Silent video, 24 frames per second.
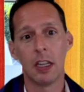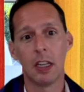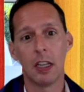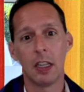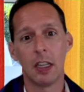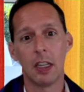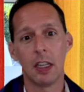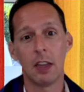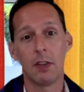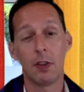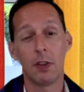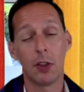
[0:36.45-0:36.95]

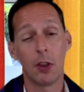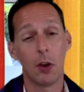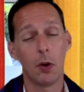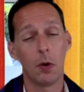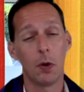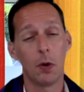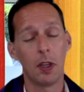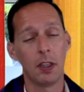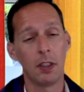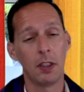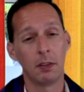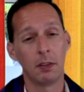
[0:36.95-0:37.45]
Even
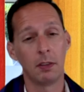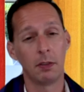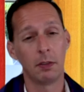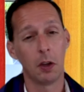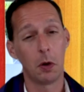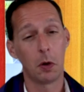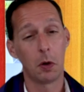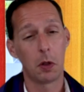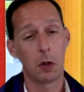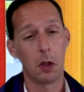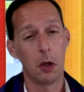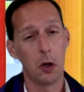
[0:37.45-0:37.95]
though in
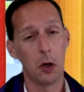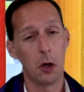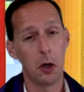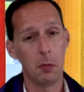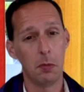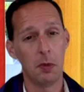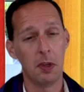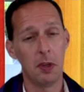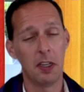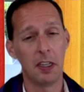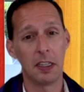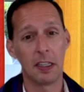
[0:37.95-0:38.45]

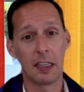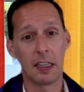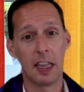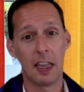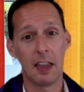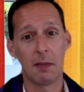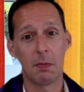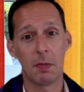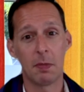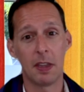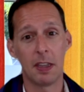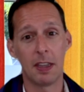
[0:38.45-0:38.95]
Oklahoma, it gave
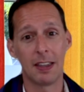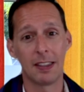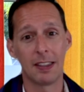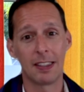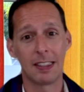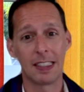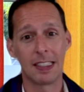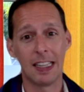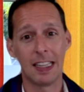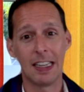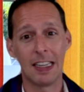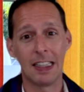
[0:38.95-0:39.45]
me a
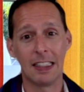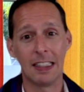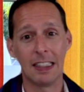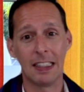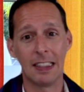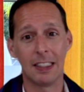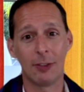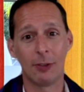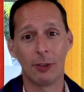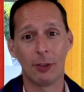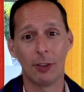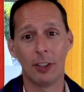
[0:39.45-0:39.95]
slightly
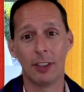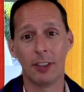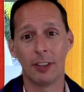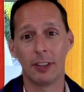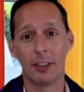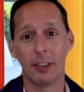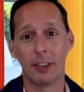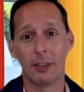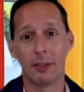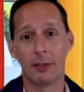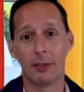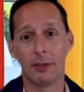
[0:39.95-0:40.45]
different
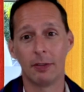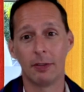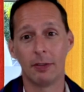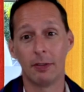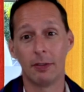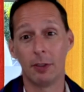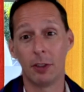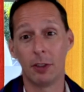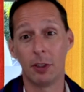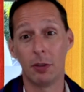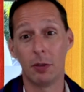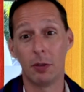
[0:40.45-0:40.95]

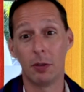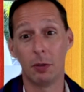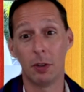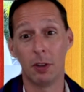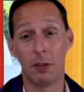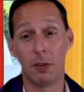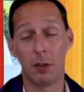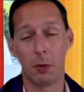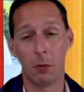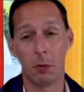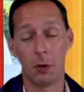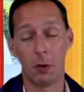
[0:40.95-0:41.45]
view of
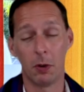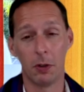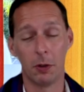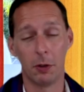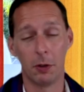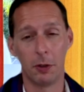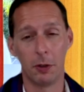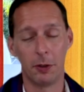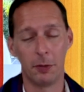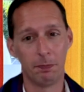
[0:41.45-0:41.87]
the world.